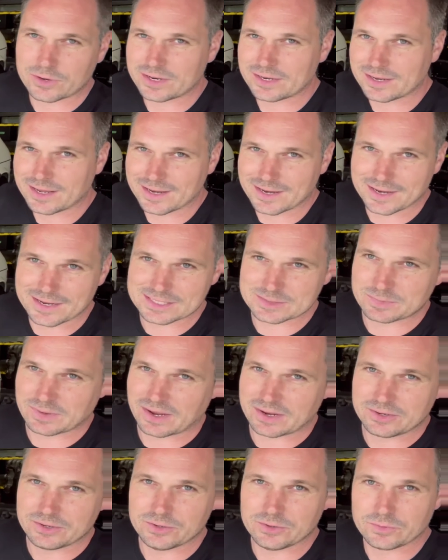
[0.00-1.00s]
it and it is
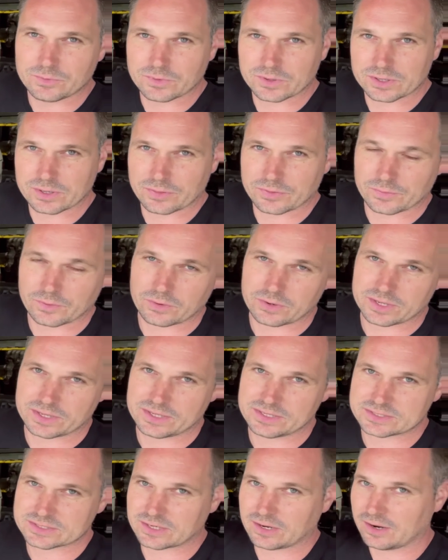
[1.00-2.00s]
brand new, we're gonna throw it in
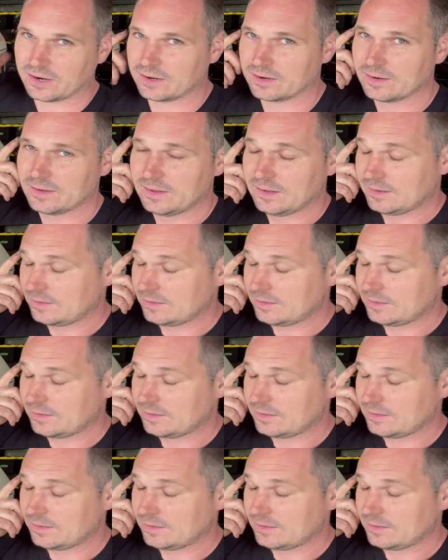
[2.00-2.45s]
this car.